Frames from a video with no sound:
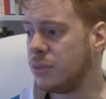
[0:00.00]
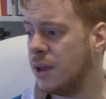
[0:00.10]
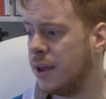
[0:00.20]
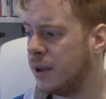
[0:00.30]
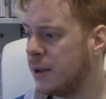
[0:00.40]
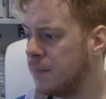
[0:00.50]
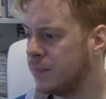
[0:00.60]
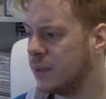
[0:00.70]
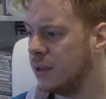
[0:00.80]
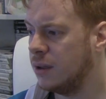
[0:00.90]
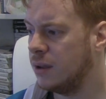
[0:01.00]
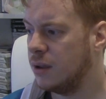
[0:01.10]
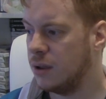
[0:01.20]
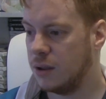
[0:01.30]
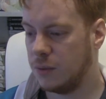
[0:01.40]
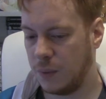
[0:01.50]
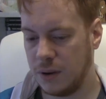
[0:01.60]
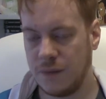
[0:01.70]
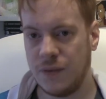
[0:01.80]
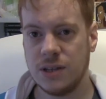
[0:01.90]
Um, one
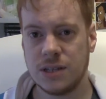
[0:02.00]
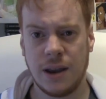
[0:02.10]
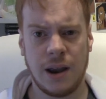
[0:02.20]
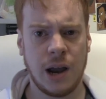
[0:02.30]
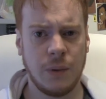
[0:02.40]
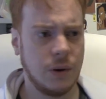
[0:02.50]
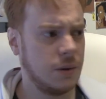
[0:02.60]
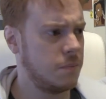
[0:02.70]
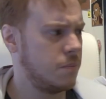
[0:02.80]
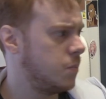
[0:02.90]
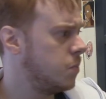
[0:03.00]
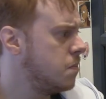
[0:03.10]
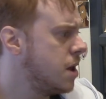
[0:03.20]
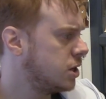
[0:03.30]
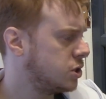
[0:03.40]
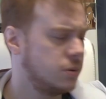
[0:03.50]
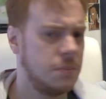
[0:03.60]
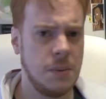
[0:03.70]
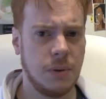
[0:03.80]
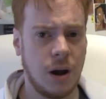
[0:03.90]
of the things that I want to make sure
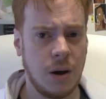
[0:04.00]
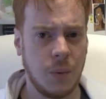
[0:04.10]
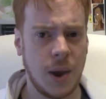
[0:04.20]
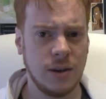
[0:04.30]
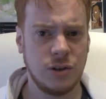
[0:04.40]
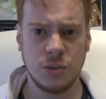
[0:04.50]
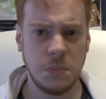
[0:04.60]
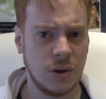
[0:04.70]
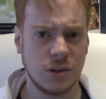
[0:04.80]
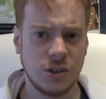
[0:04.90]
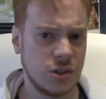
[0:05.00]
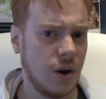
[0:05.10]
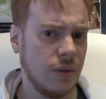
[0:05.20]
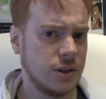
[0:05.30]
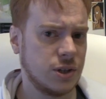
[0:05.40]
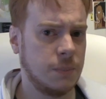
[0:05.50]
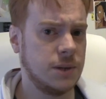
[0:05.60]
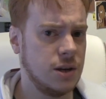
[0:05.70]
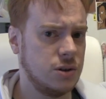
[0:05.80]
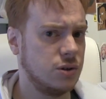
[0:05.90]
people are aware, just because it's not on the top
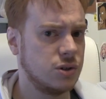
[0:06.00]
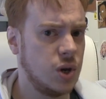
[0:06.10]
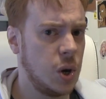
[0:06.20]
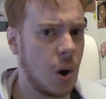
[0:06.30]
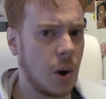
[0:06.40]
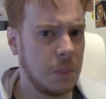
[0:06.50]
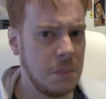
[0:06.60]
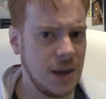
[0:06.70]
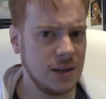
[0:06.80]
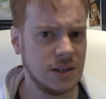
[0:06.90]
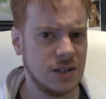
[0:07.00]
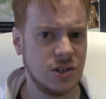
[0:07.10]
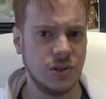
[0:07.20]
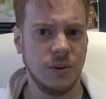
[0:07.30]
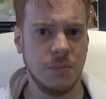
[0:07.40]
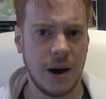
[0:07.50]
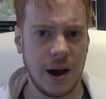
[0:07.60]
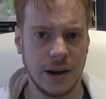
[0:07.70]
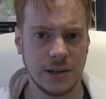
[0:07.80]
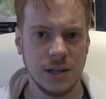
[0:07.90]
10 does not mean it is done
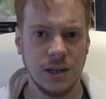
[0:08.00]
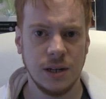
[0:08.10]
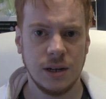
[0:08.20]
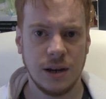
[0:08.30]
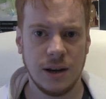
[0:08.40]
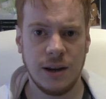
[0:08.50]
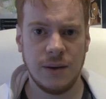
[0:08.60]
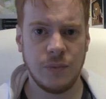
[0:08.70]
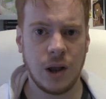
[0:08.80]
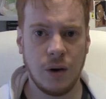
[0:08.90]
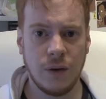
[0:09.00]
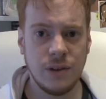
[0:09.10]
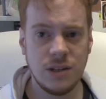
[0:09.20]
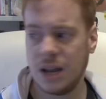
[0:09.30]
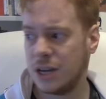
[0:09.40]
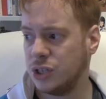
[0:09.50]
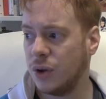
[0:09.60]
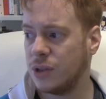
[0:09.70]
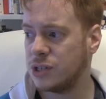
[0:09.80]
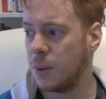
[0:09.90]
bad. Um, a lot of these are actually
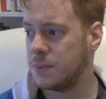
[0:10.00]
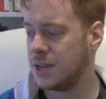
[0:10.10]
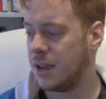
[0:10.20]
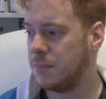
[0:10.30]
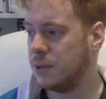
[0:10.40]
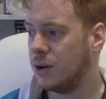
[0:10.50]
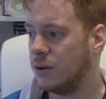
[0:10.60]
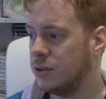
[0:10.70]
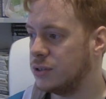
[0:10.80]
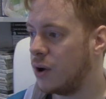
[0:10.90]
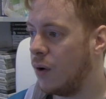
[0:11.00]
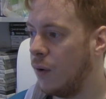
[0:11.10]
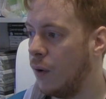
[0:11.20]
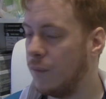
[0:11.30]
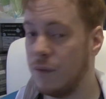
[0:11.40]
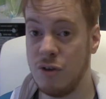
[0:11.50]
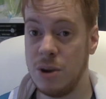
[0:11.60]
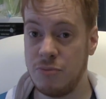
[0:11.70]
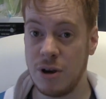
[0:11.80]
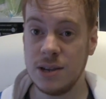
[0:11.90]
on the top 10 because of
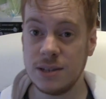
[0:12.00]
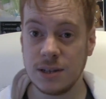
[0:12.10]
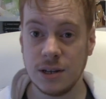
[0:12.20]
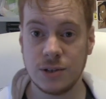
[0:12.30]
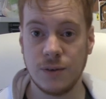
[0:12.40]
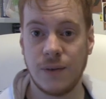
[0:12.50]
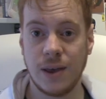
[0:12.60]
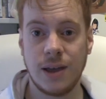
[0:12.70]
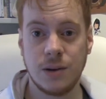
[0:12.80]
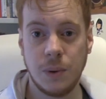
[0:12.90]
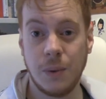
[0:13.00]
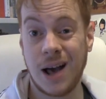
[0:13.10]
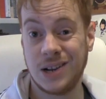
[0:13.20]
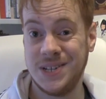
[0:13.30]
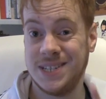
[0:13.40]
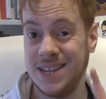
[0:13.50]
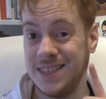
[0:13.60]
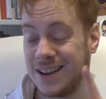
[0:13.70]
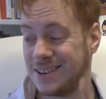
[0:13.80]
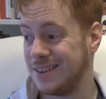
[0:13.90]
reprints and stuff like that. We will actually see
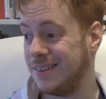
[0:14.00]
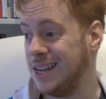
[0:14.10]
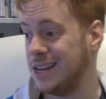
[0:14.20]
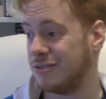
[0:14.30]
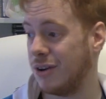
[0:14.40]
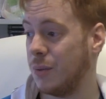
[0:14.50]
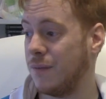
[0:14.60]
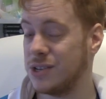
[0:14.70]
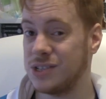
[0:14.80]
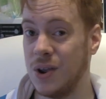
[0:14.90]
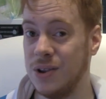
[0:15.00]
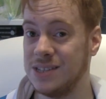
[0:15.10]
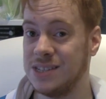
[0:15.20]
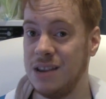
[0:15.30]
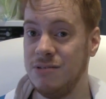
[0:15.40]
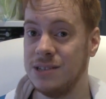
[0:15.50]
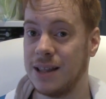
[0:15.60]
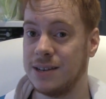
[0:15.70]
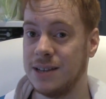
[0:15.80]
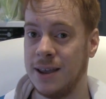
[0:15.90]
that later on with a certain series
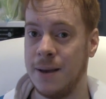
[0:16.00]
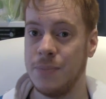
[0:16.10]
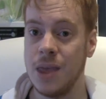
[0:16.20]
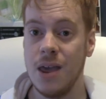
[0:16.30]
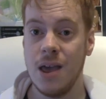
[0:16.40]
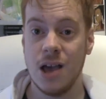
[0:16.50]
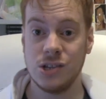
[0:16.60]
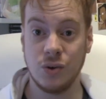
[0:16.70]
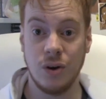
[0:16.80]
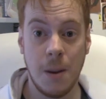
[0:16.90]
that um, has done